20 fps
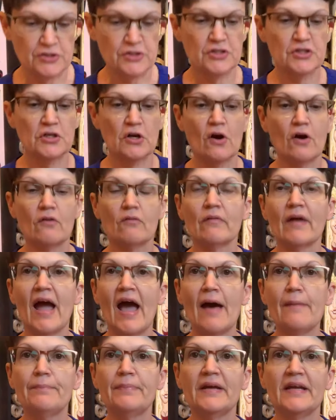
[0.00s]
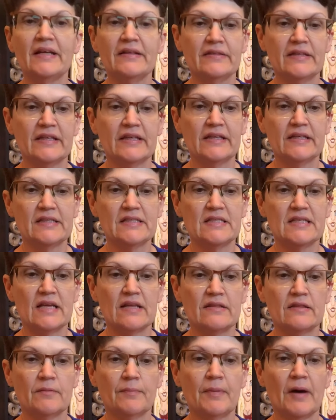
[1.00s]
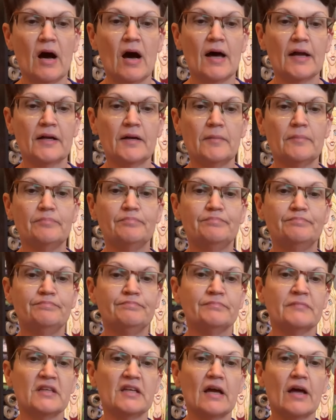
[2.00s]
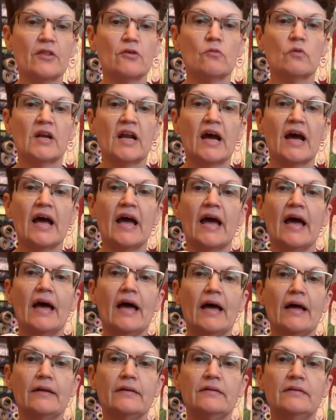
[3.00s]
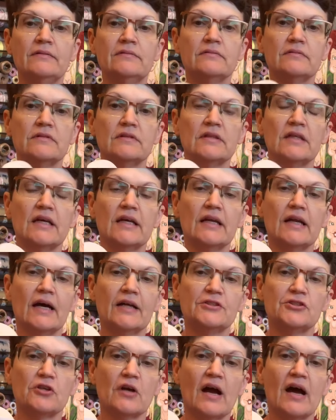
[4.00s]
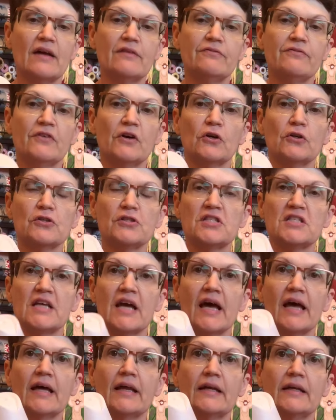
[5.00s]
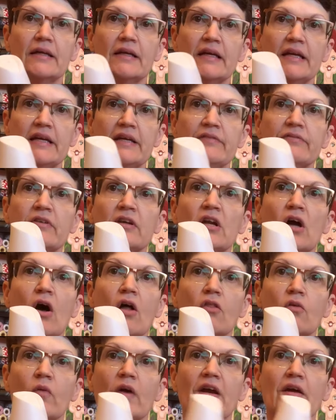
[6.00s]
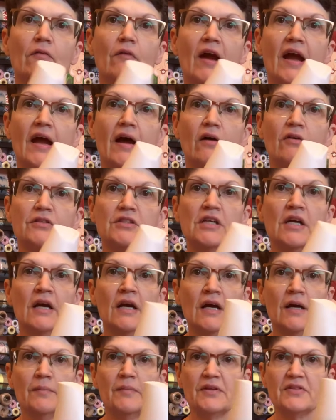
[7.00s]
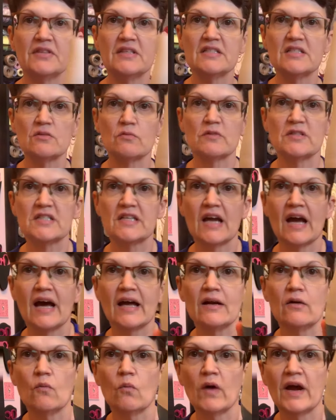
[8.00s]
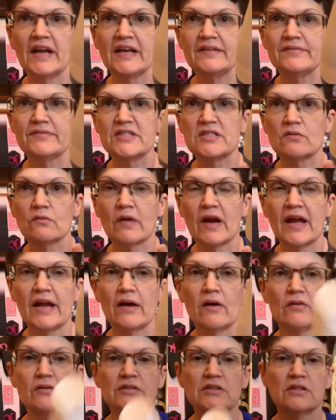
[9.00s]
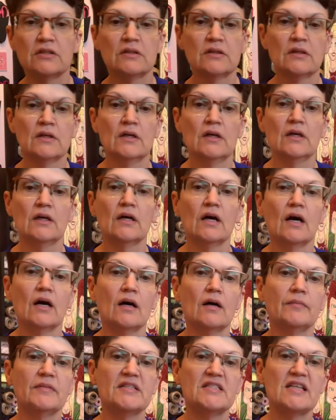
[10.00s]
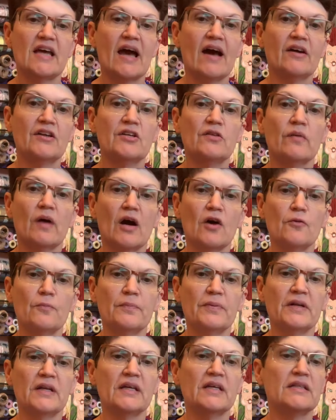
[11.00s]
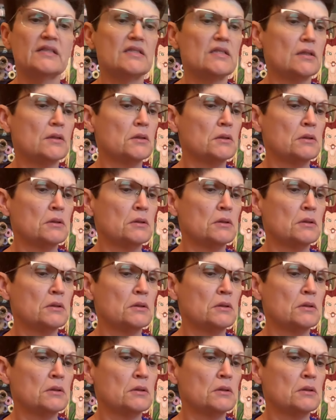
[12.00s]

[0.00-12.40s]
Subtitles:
start wrapping this at the bottom. The other one I had that I tried first had it even all the way around, but this one kind of waves around. It's how you open it.